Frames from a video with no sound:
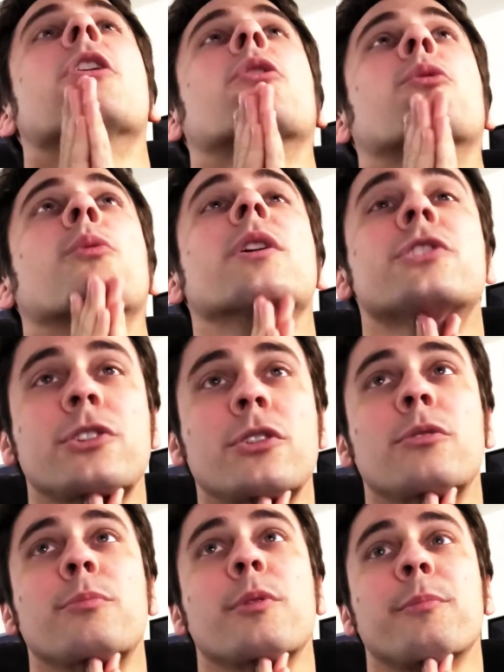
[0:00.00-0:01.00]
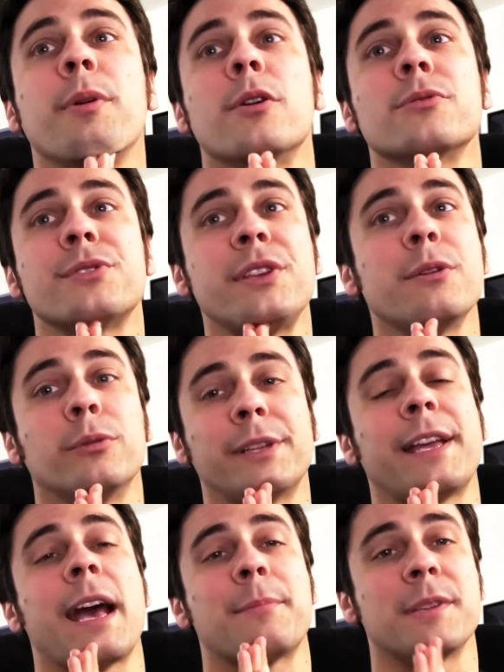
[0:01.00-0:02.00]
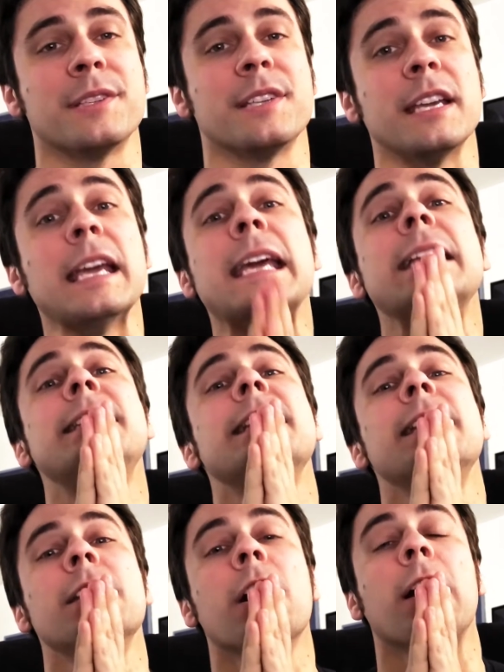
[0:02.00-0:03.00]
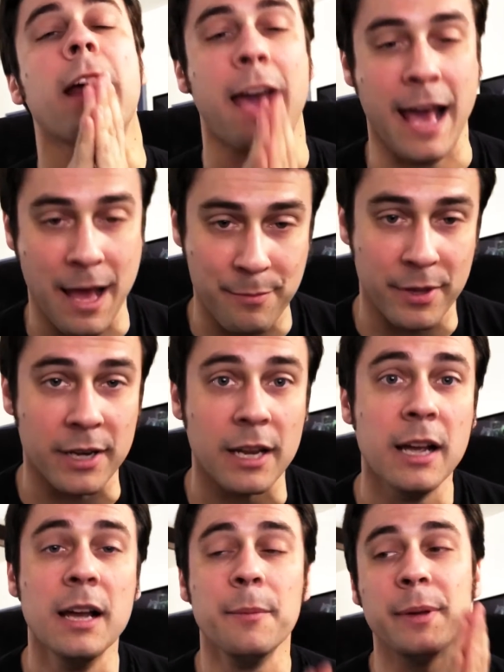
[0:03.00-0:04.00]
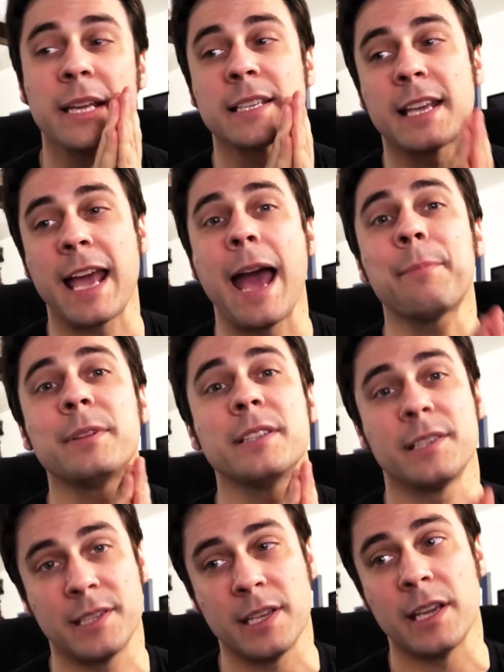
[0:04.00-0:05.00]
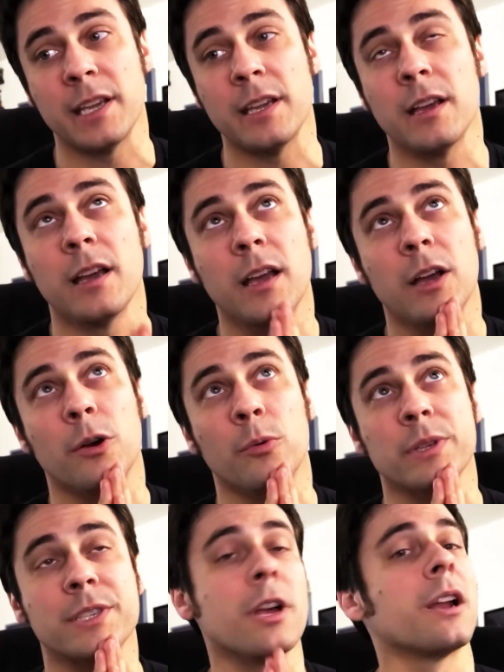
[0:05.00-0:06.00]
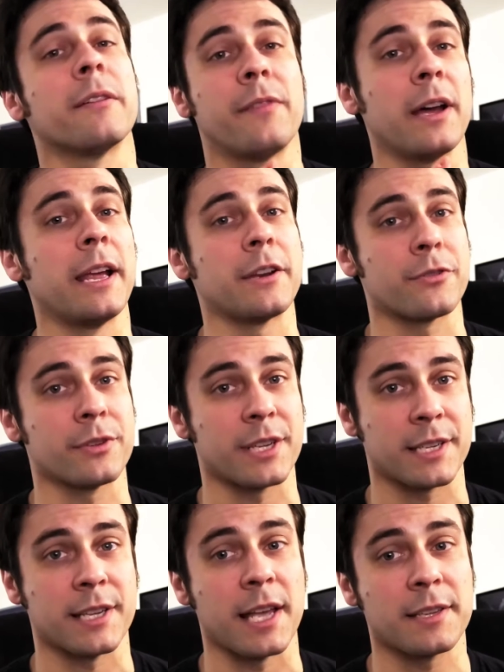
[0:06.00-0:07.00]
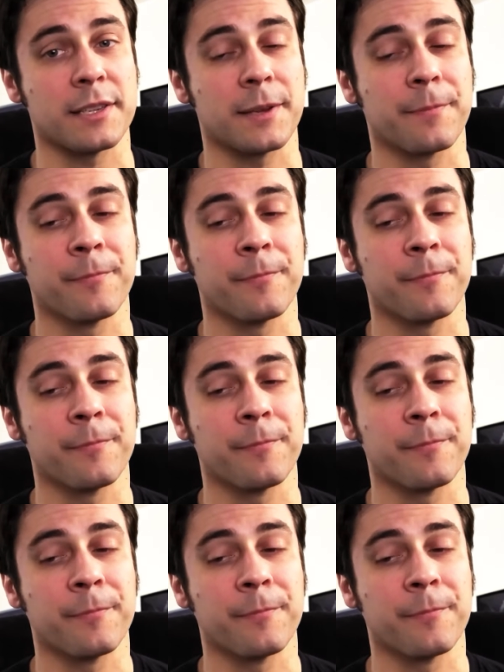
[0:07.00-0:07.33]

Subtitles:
original proposed sequel to Captain Z. It did not happen because Captain Z was not a financial success.